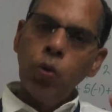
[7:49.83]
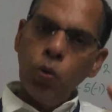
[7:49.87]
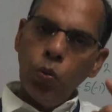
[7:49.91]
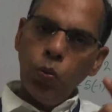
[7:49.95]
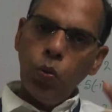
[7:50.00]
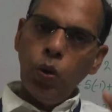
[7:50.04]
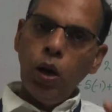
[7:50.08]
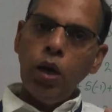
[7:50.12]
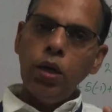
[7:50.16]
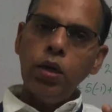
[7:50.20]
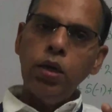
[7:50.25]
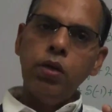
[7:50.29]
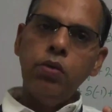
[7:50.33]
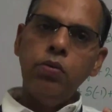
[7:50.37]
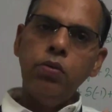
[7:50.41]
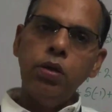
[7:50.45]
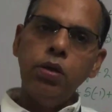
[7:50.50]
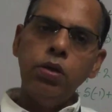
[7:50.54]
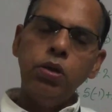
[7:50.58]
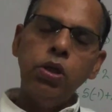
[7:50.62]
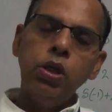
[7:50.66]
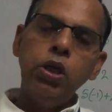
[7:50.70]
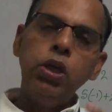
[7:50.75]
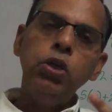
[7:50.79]
One
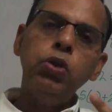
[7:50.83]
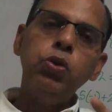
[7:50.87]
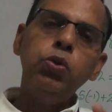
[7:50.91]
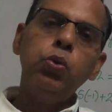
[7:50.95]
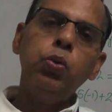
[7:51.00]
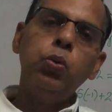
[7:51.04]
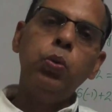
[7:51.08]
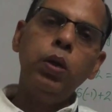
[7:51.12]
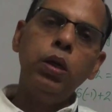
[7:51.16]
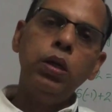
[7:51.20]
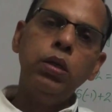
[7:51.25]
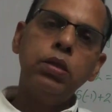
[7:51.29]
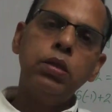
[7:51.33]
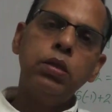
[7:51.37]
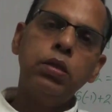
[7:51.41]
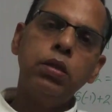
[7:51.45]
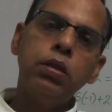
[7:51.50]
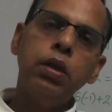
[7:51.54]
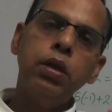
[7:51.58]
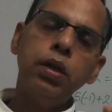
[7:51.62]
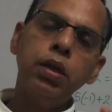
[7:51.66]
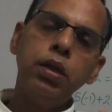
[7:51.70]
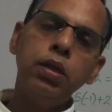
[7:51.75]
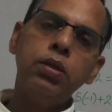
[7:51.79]
equation in two ways,
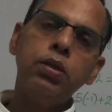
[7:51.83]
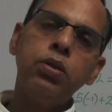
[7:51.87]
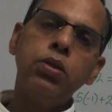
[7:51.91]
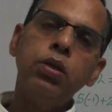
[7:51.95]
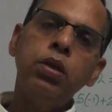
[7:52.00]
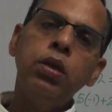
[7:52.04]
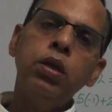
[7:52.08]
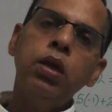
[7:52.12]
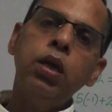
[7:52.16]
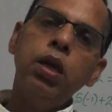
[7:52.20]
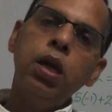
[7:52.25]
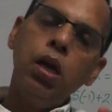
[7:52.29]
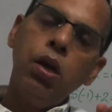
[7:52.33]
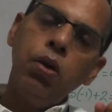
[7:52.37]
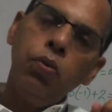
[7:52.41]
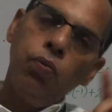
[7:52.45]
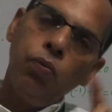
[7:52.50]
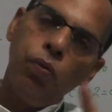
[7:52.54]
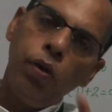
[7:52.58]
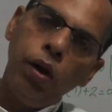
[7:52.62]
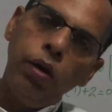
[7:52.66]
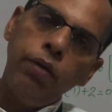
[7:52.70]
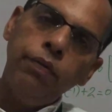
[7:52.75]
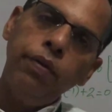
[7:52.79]
that is in
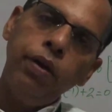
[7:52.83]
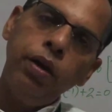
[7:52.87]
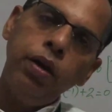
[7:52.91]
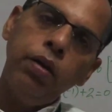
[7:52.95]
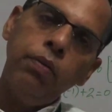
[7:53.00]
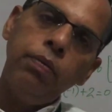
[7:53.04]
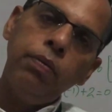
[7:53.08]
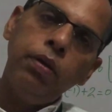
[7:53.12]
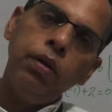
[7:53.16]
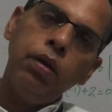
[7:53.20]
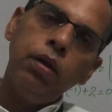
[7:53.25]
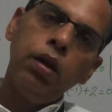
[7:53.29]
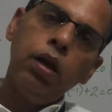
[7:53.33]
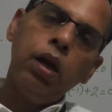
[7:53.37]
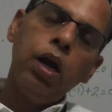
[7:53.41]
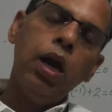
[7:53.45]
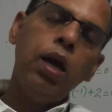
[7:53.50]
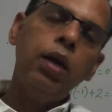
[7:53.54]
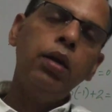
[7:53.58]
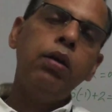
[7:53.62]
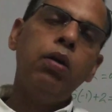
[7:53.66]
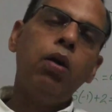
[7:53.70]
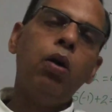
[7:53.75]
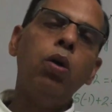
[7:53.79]
one variable
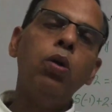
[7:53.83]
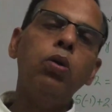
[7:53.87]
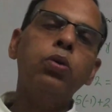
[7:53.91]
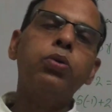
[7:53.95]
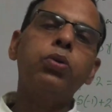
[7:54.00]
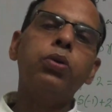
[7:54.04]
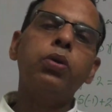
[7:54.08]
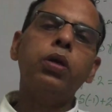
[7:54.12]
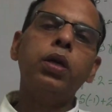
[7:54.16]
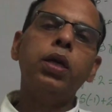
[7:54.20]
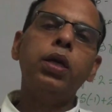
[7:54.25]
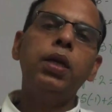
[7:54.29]
and also